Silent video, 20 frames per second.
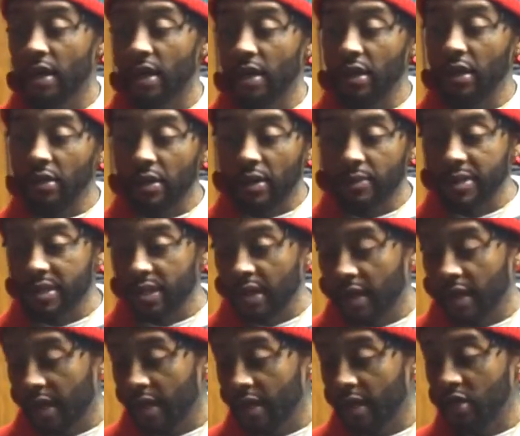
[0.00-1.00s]
you know what I'm
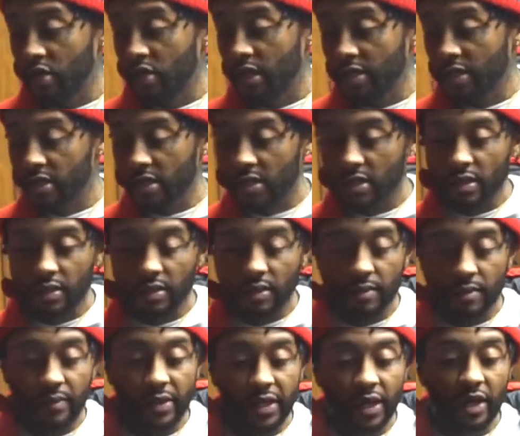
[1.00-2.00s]
saying, just to
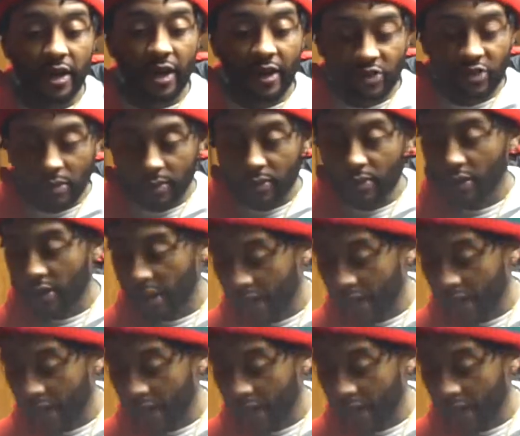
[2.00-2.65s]
be comfortable